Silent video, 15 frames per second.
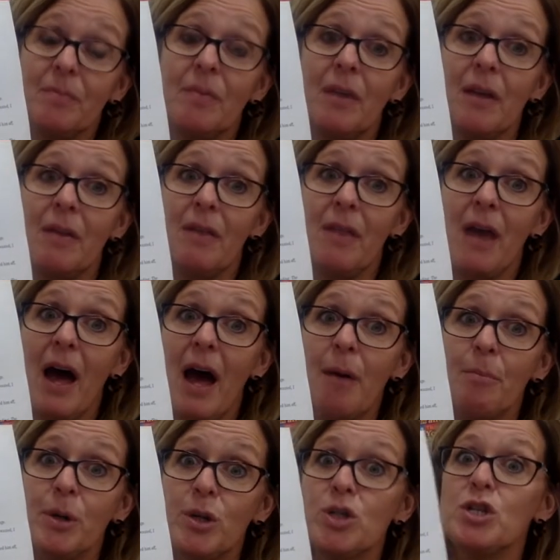And that
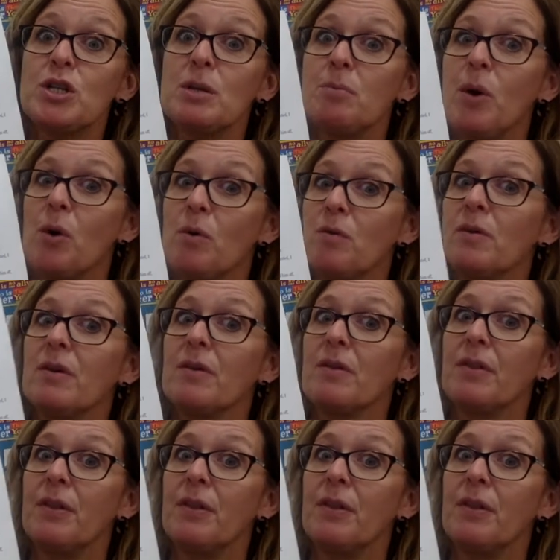pushed him over